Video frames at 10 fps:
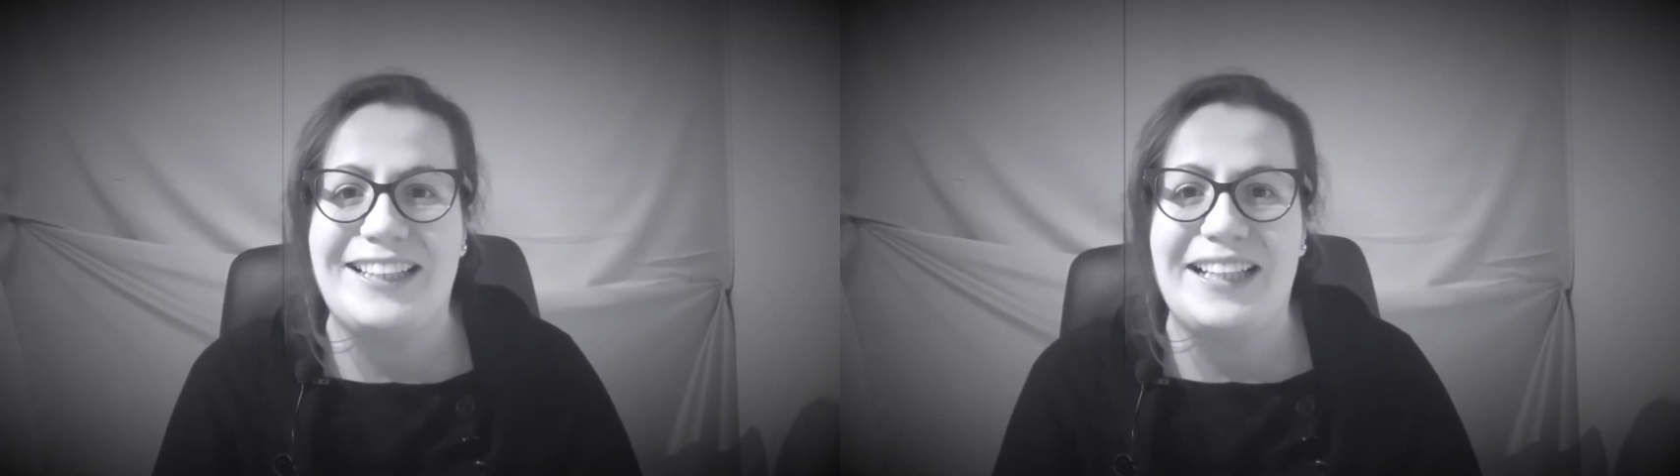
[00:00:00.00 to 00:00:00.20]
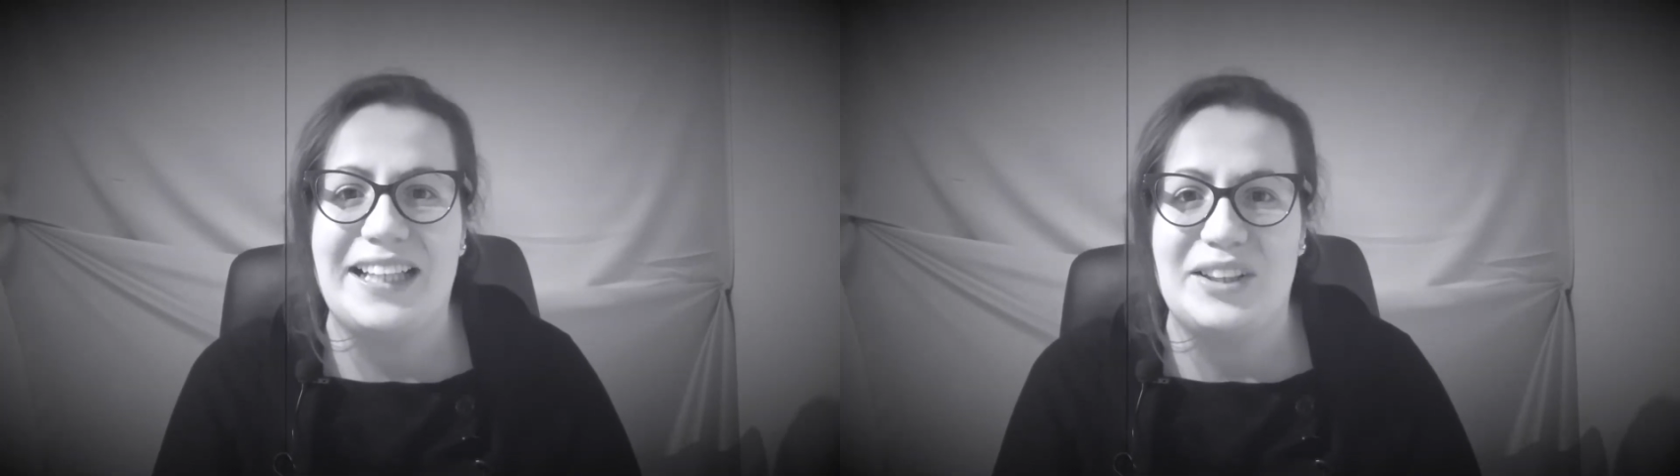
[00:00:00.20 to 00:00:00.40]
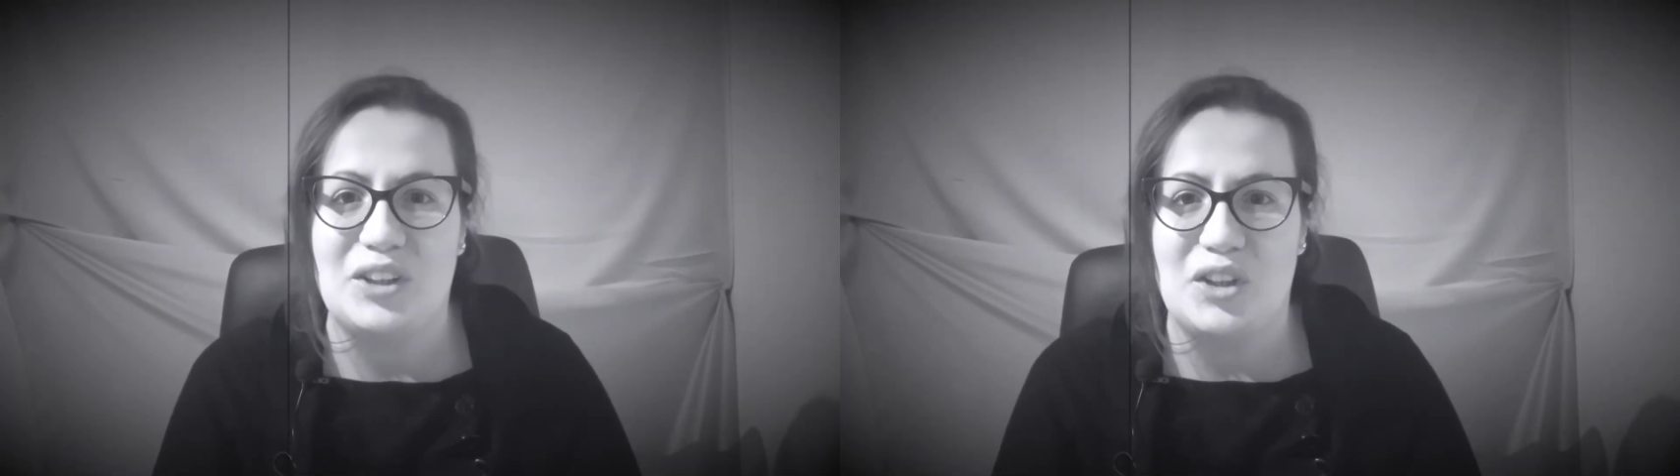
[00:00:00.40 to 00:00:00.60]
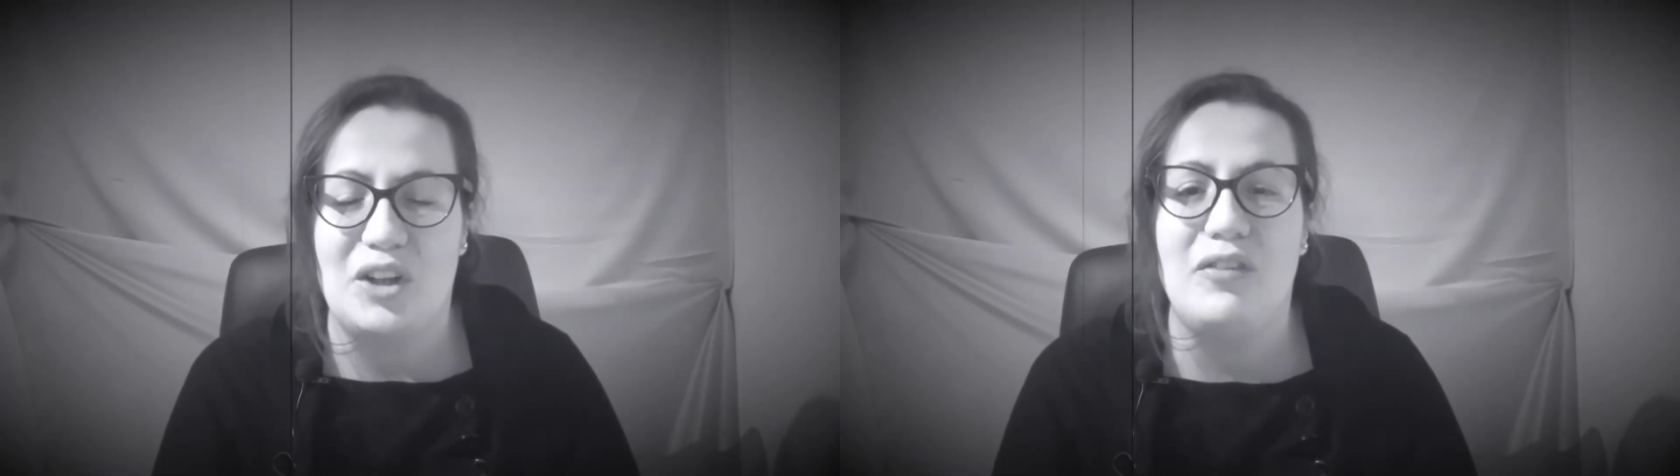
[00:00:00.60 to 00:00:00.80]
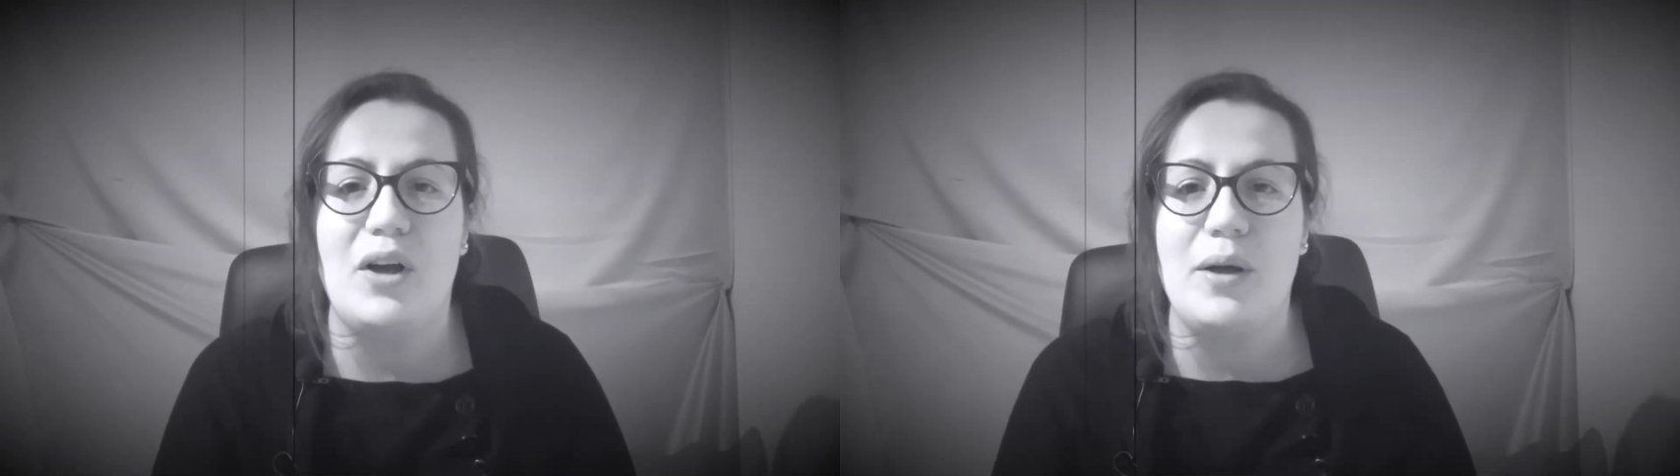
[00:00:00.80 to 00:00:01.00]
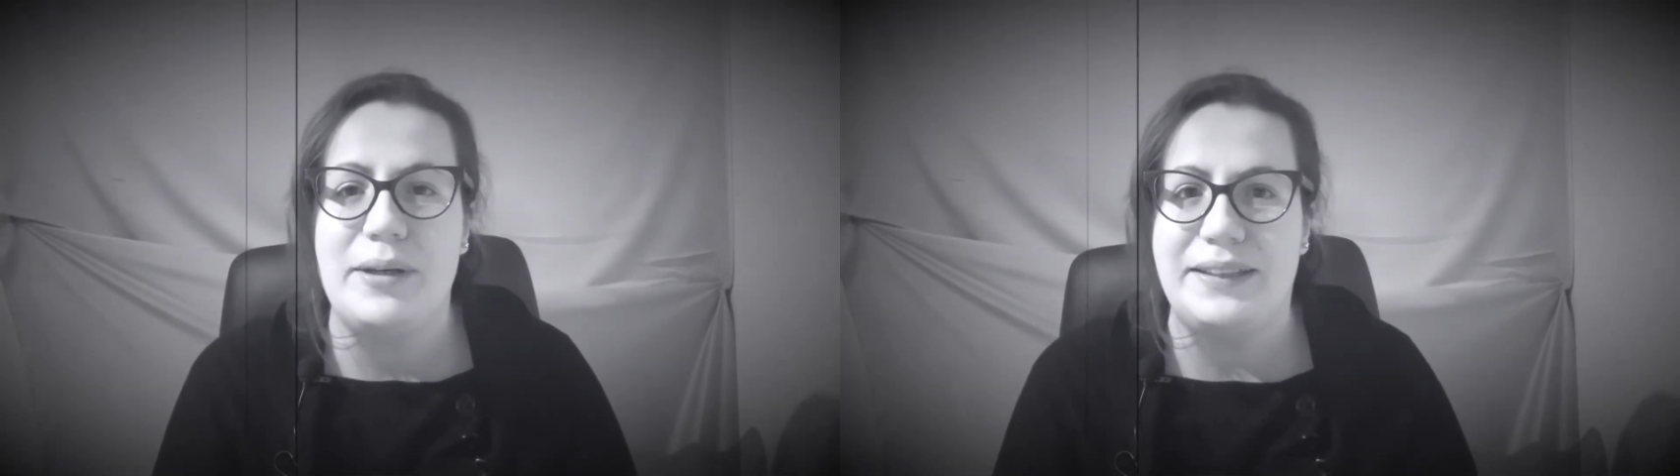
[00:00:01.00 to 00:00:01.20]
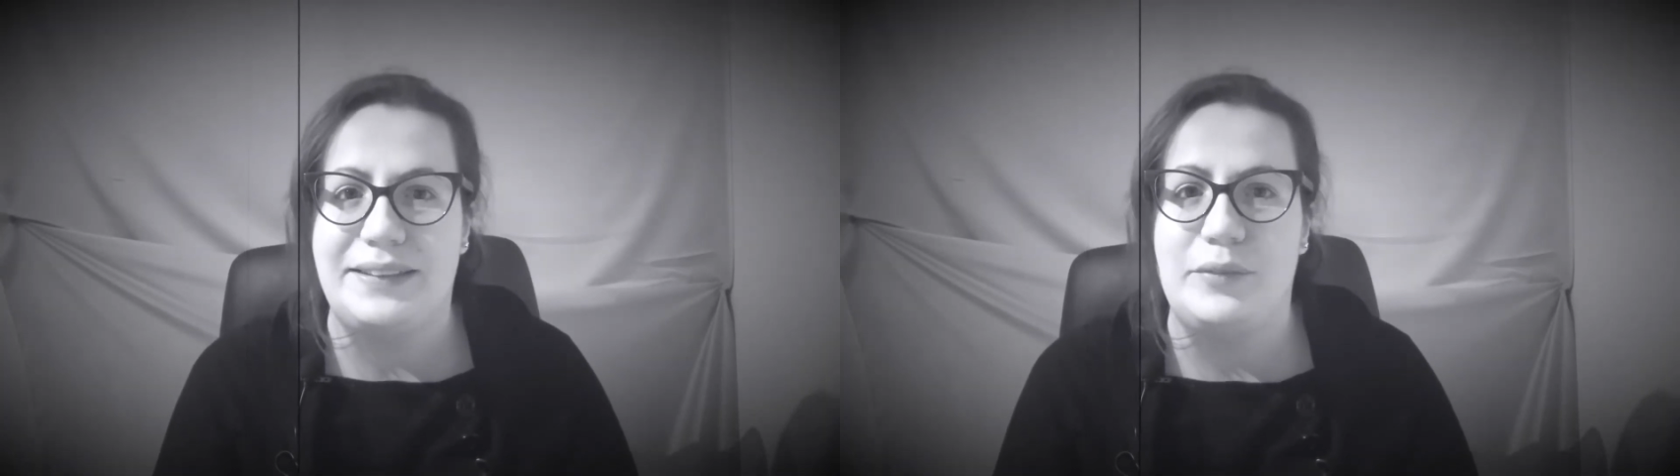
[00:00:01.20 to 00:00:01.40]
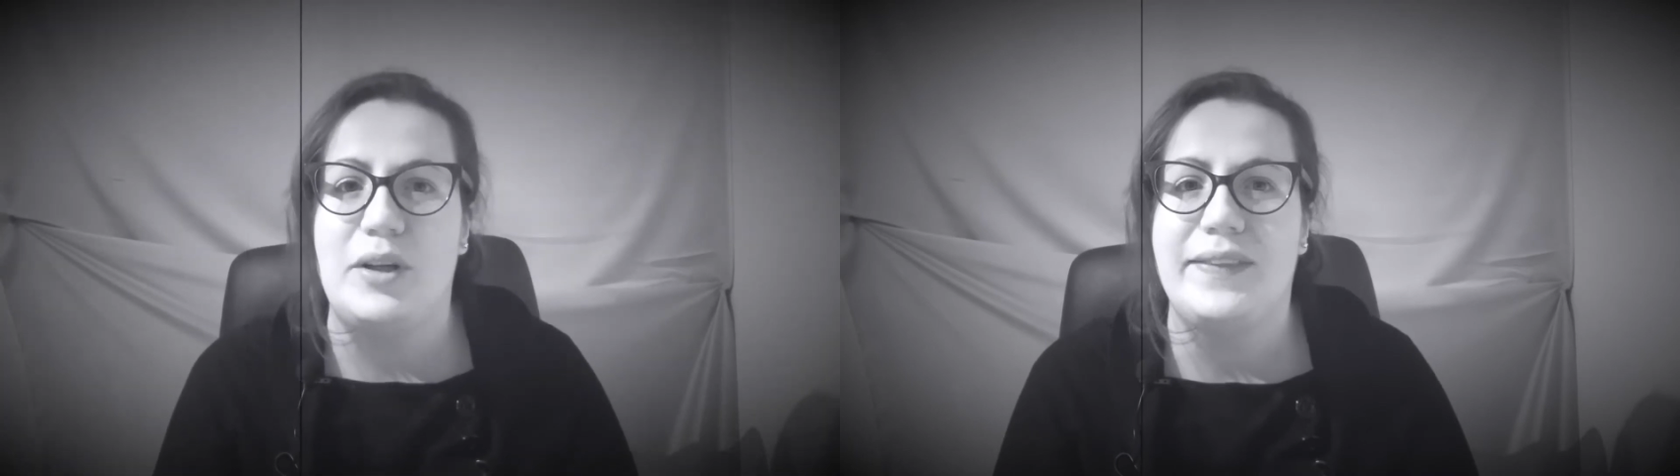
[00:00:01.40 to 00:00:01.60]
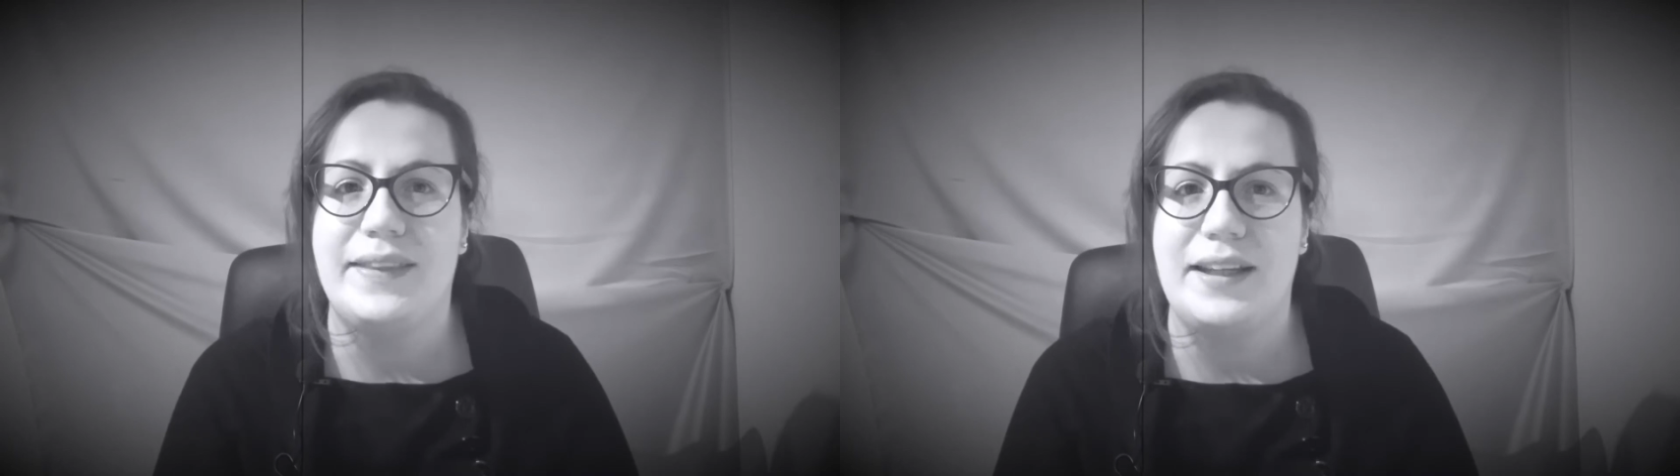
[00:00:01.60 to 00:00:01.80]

creator of Objetivos